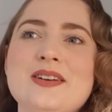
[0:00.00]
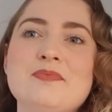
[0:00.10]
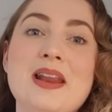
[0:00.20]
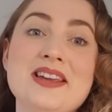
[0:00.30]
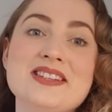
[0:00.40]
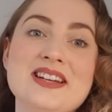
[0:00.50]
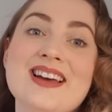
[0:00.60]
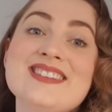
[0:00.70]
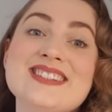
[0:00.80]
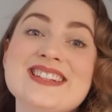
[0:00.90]
place in
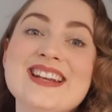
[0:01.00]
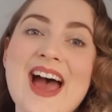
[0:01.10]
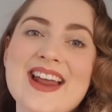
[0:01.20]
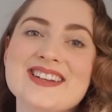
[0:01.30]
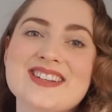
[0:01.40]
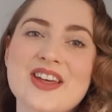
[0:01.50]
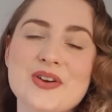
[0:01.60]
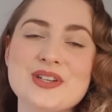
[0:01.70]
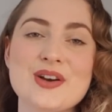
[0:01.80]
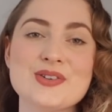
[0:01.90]
London, and the
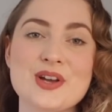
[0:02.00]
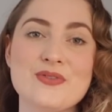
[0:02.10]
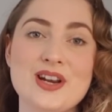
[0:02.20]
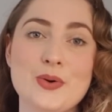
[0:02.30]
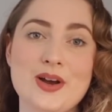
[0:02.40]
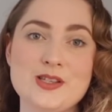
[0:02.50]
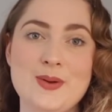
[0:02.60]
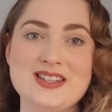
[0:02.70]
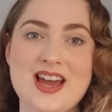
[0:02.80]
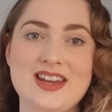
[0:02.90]
hotels are really quite
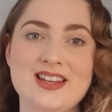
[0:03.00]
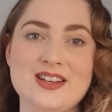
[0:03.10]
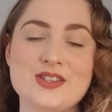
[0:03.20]
spectacular.